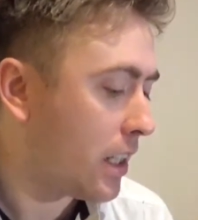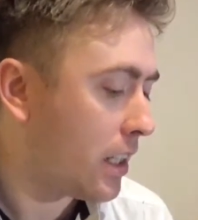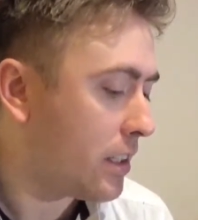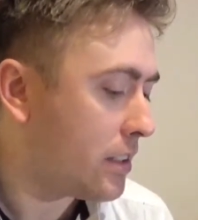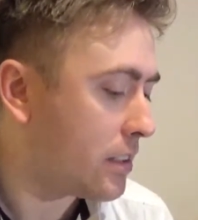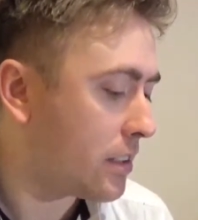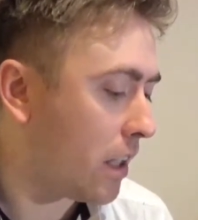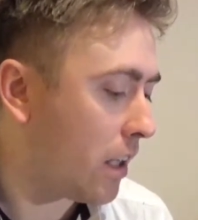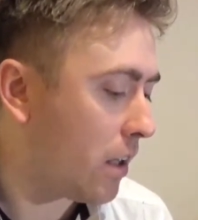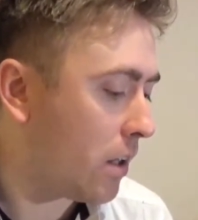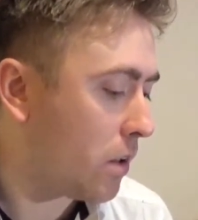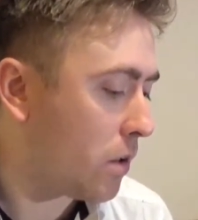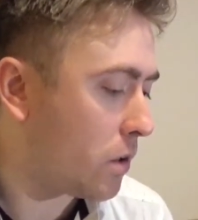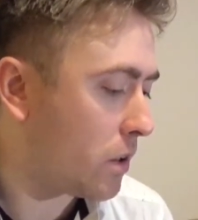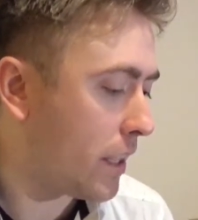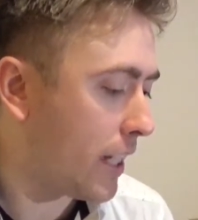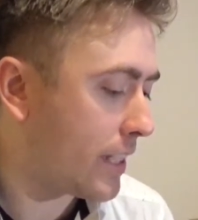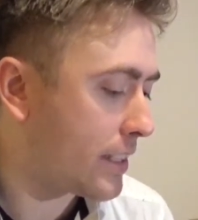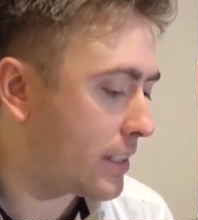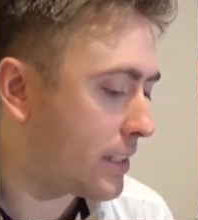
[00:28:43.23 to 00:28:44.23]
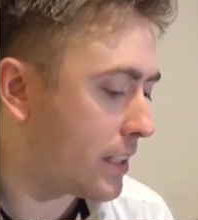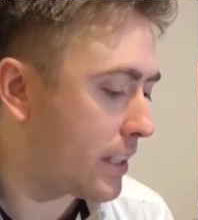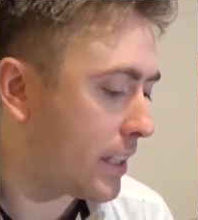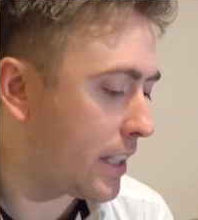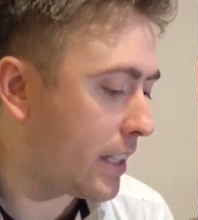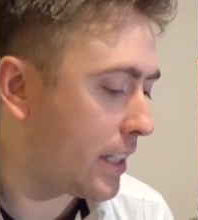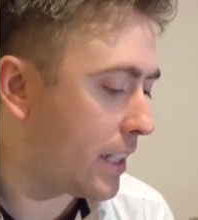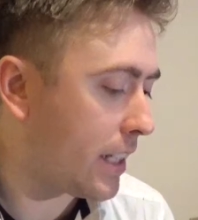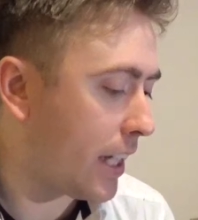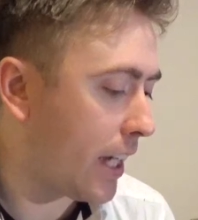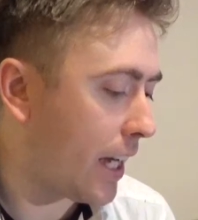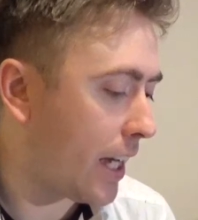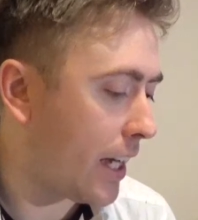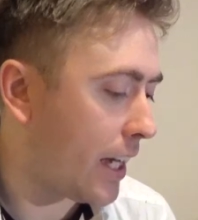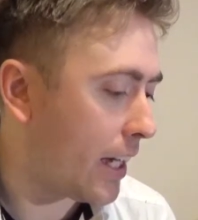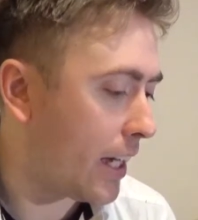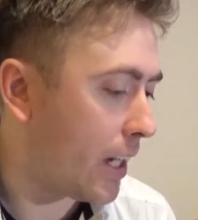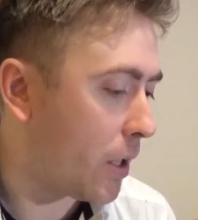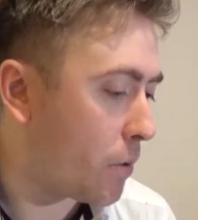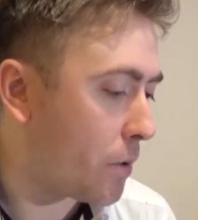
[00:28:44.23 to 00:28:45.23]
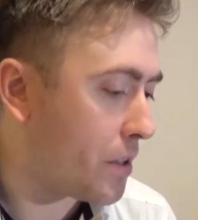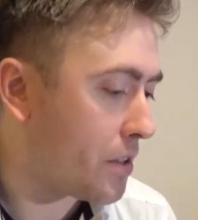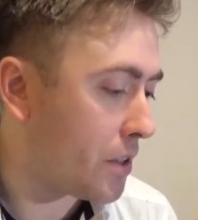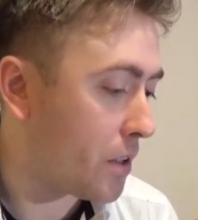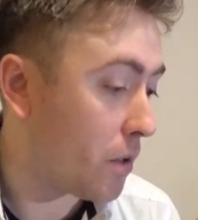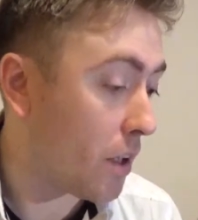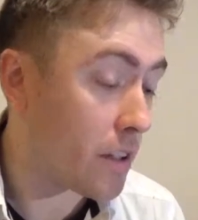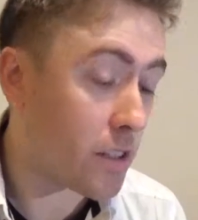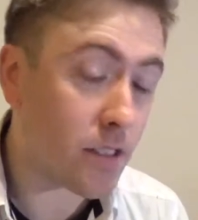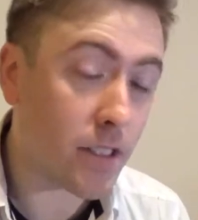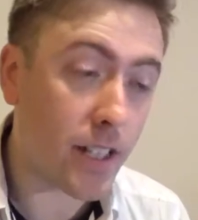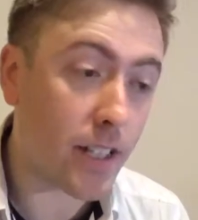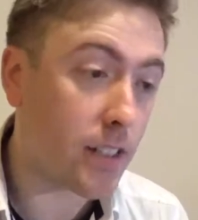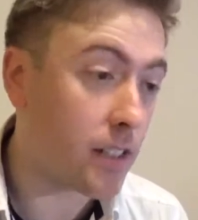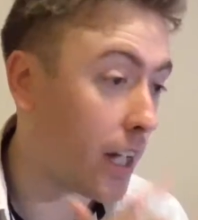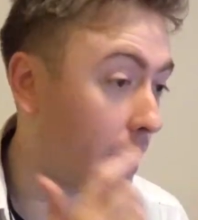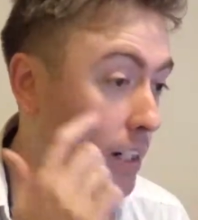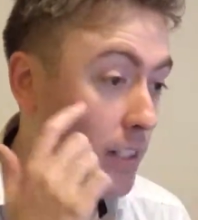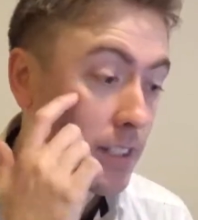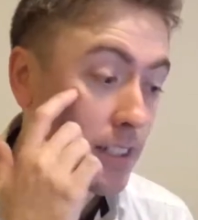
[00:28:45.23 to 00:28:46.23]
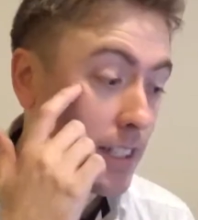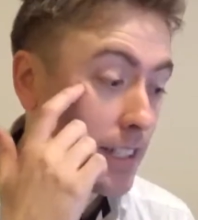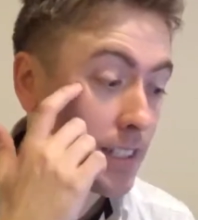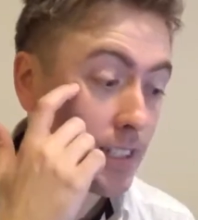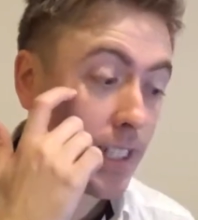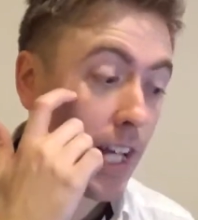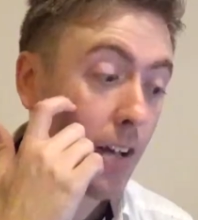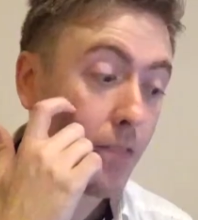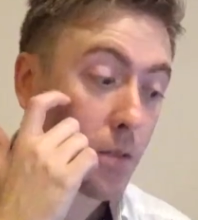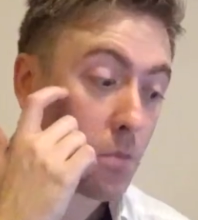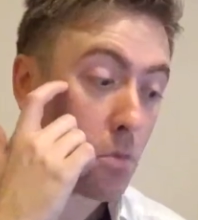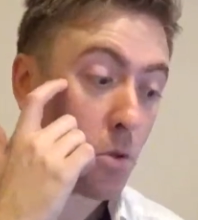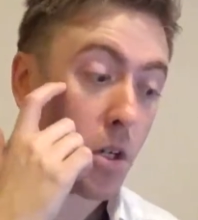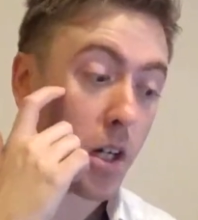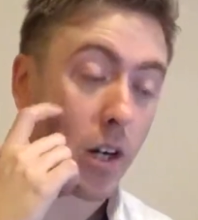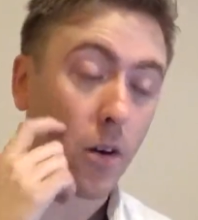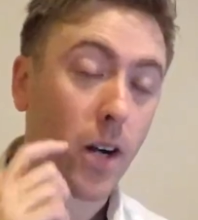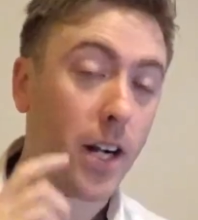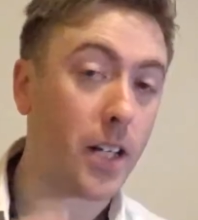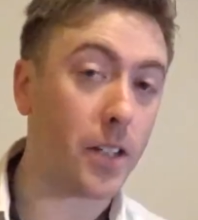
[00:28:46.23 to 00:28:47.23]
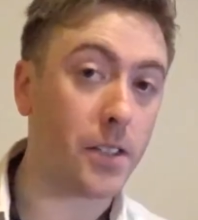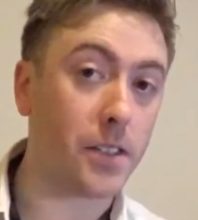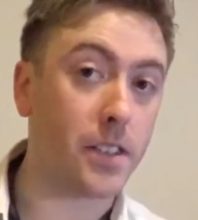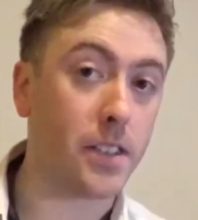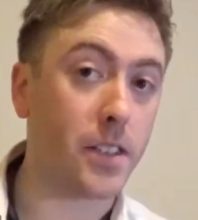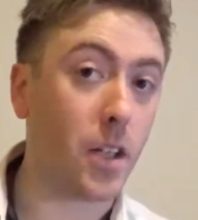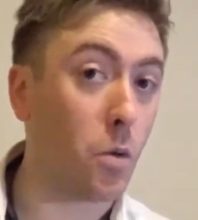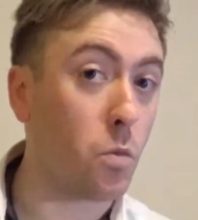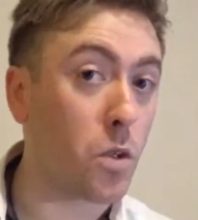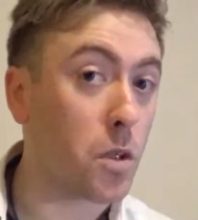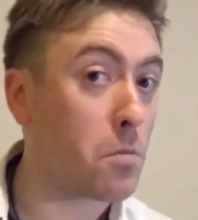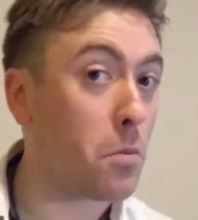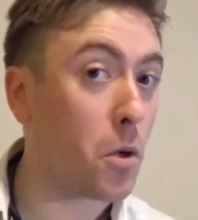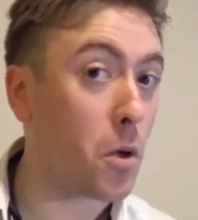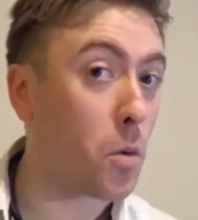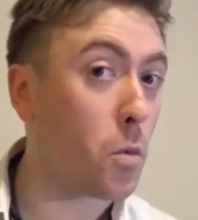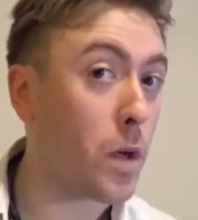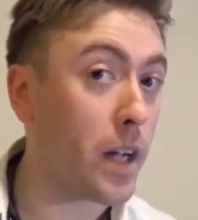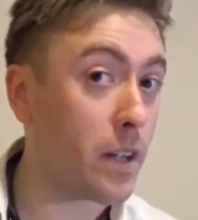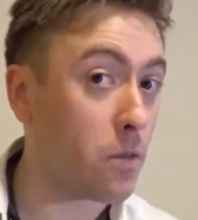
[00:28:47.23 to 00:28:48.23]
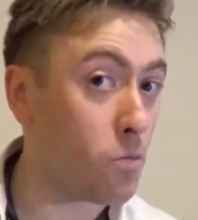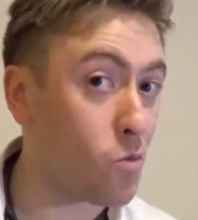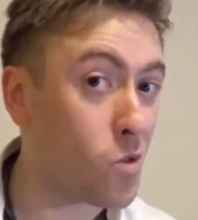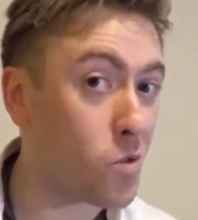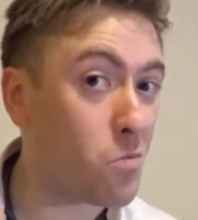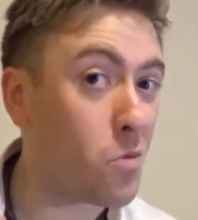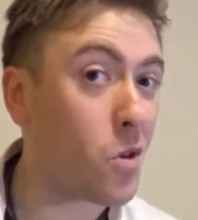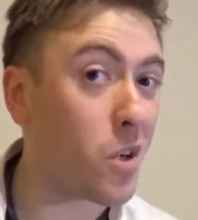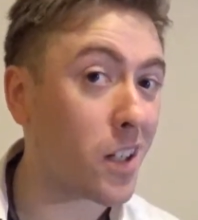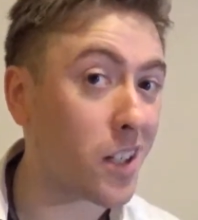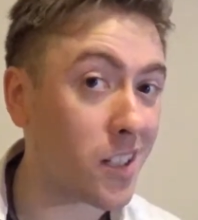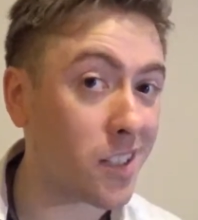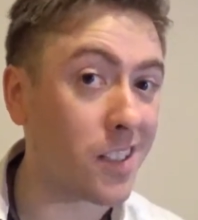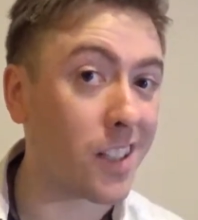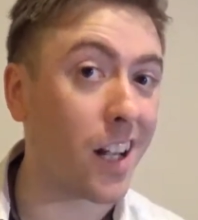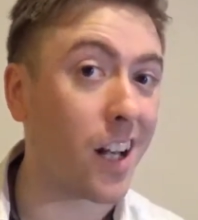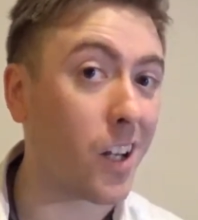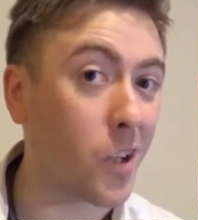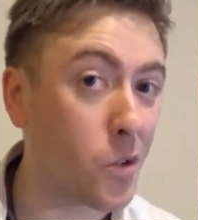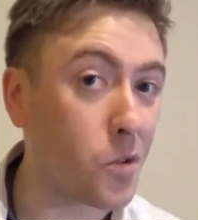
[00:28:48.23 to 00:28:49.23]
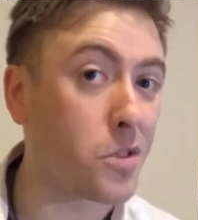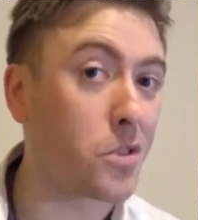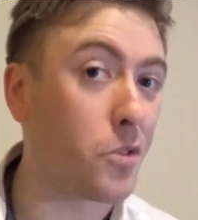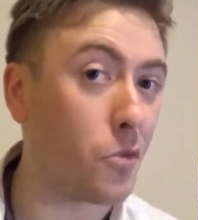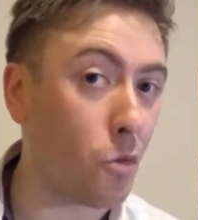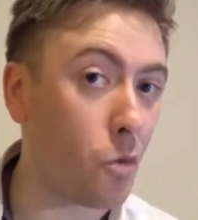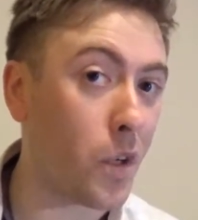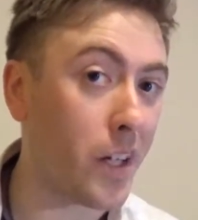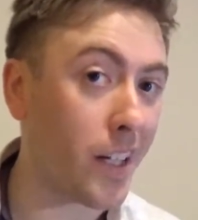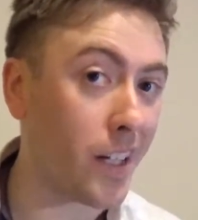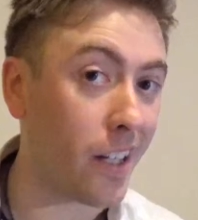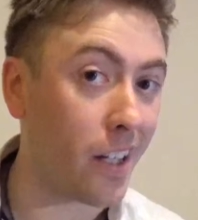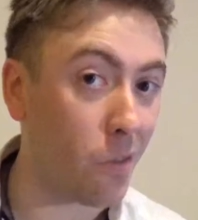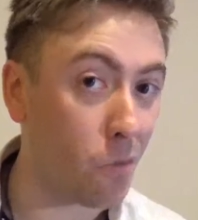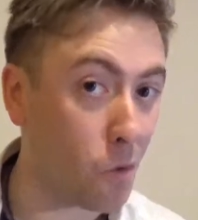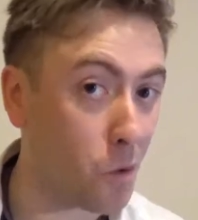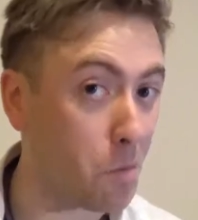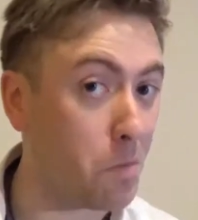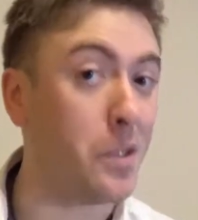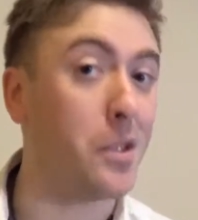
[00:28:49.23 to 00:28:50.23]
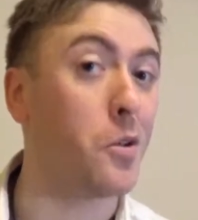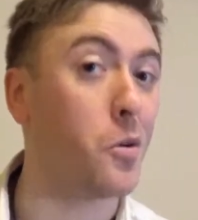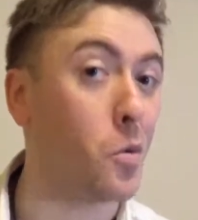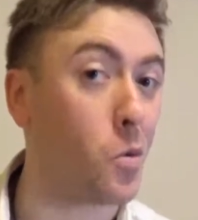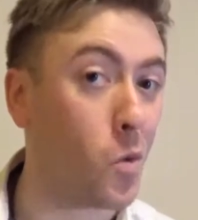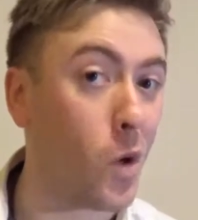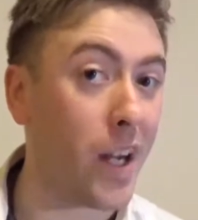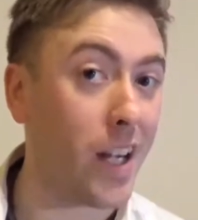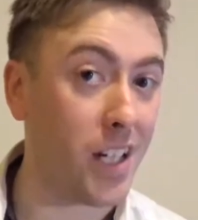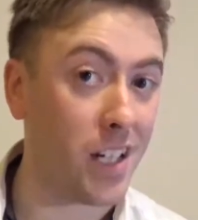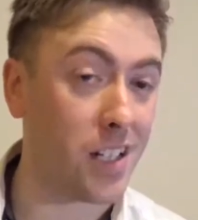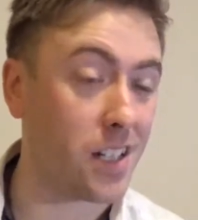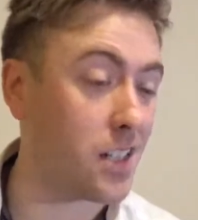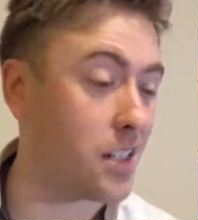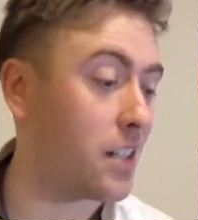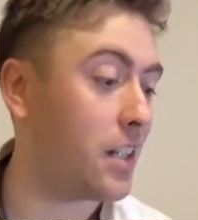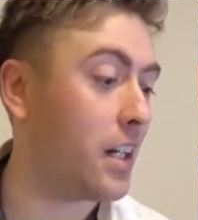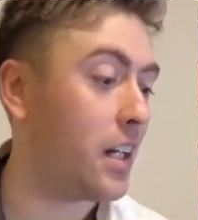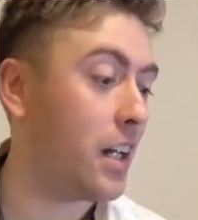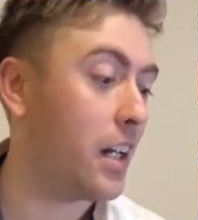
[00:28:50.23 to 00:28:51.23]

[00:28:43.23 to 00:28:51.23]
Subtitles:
So let's see how do. I just need 7 more crowns. So one more conclusive win would be great.